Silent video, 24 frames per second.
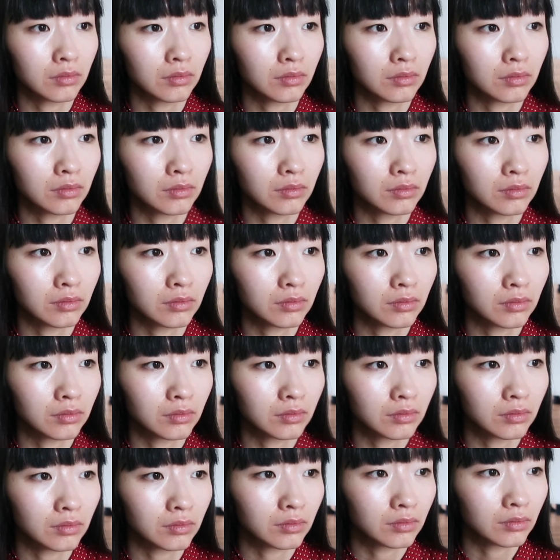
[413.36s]

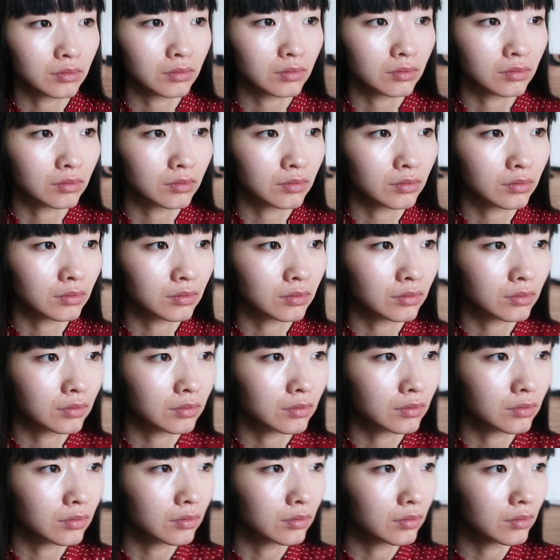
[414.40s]

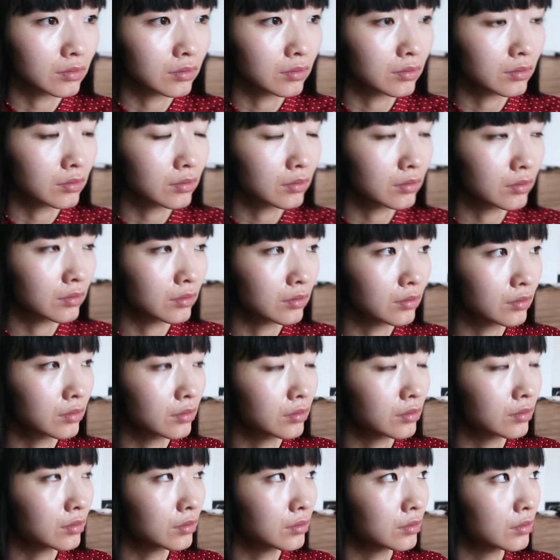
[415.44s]

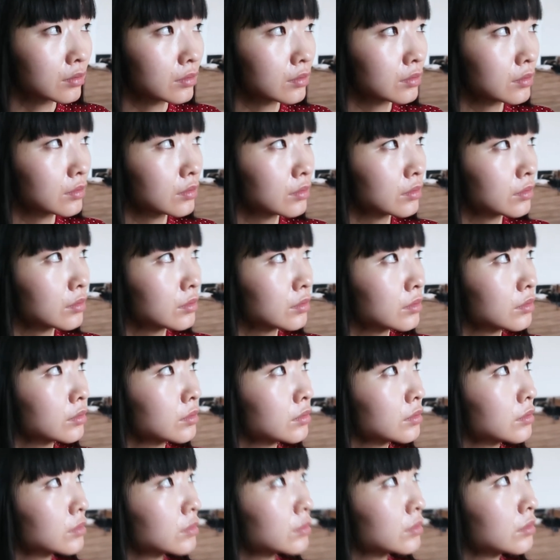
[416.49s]

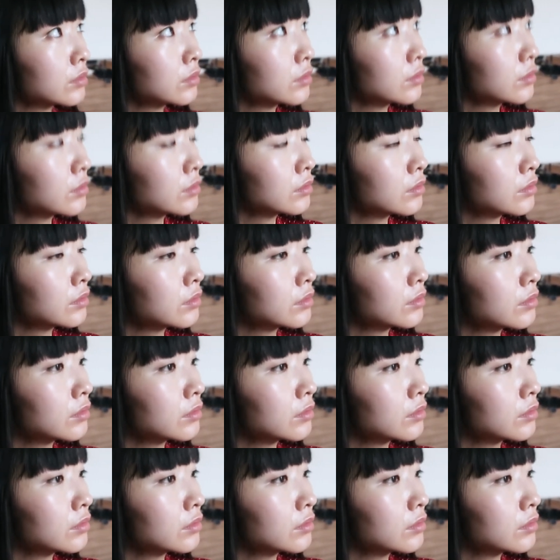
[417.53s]
[no speech]